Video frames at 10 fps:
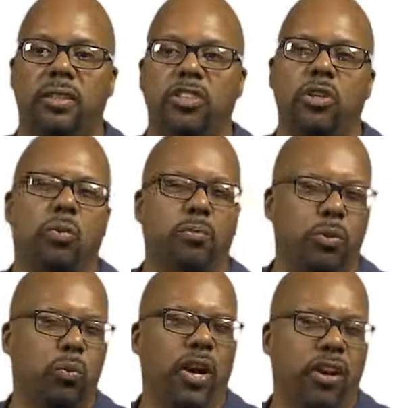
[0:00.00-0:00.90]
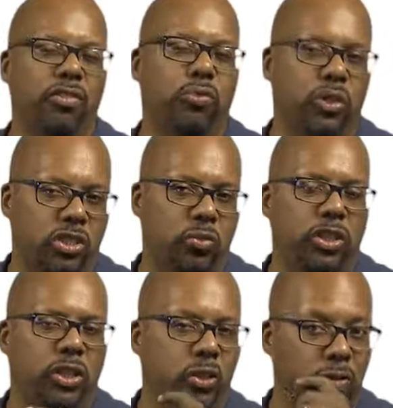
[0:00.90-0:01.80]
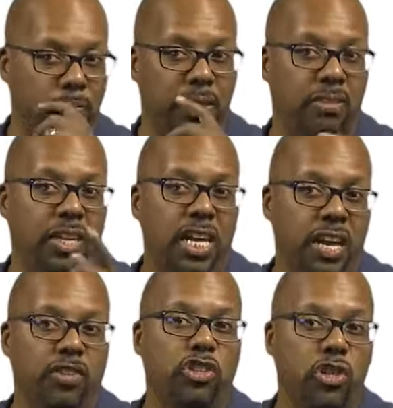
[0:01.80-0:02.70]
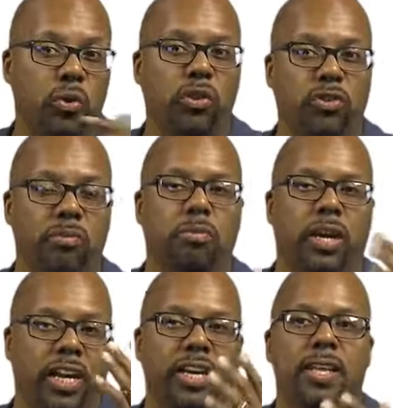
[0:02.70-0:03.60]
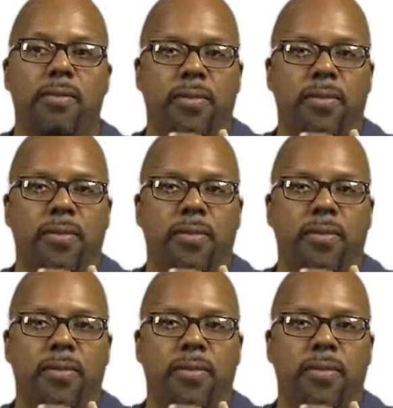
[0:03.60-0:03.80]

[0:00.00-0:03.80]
So be wary of switches when you use them, because if you don't use the break,